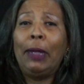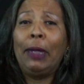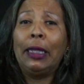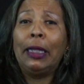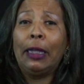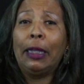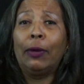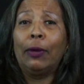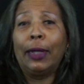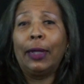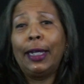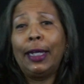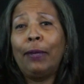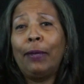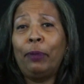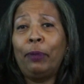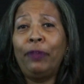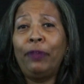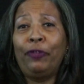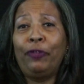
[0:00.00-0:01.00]
I mean, literally,
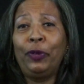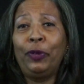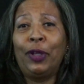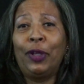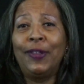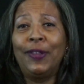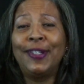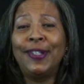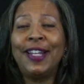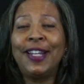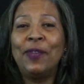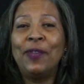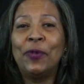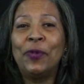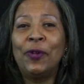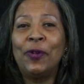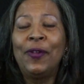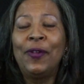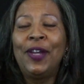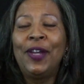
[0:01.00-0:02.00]
it put food on the
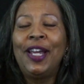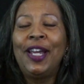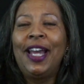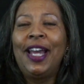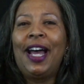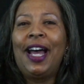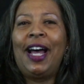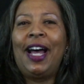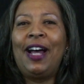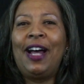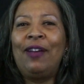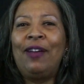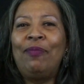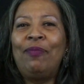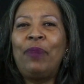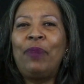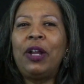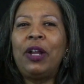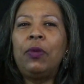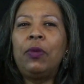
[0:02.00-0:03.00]
table.
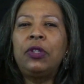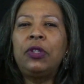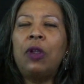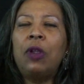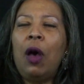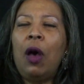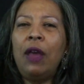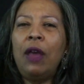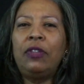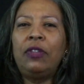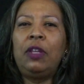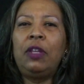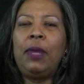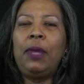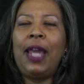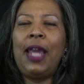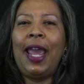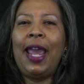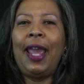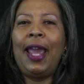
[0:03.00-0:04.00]
But it was causing
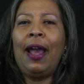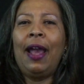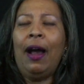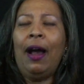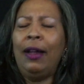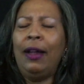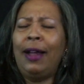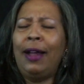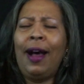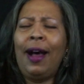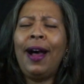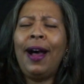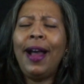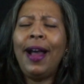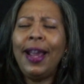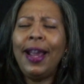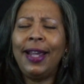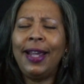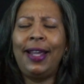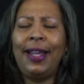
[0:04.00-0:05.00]
me
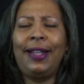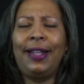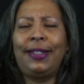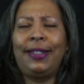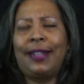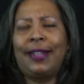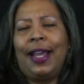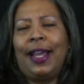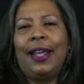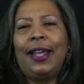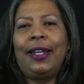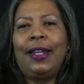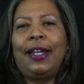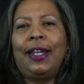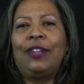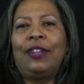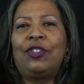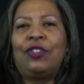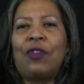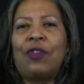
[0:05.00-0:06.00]
high
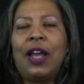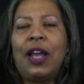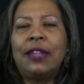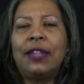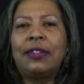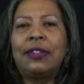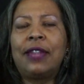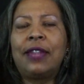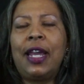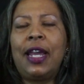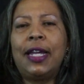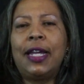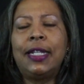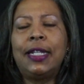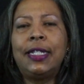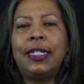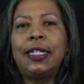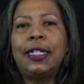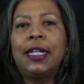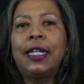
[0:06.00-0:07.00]
anxiety and stress.
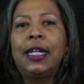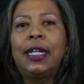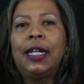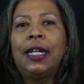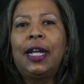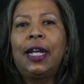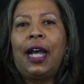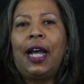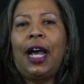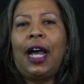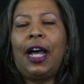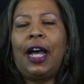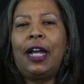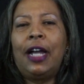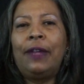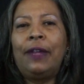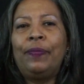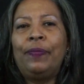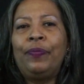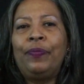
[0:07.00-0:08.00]
And
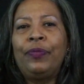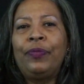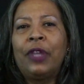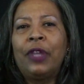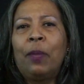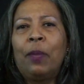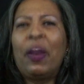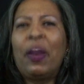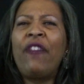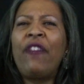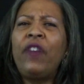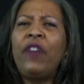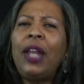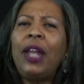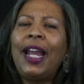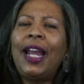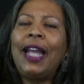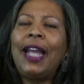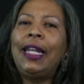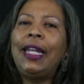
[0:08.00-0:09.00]
but I
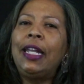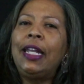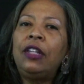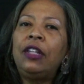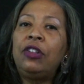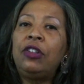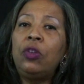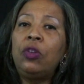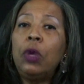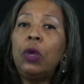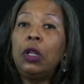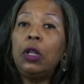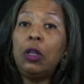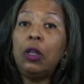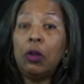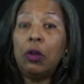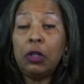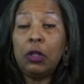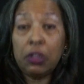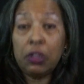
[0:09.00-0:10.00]
felt like I needed to do it,
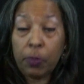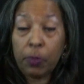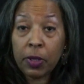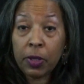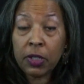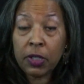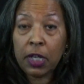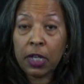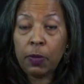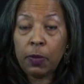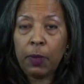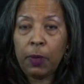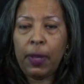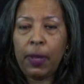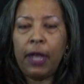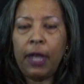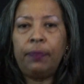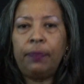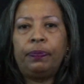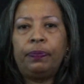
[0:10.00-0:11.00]
because the bills had to be
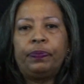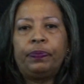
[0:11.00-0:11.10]
paid.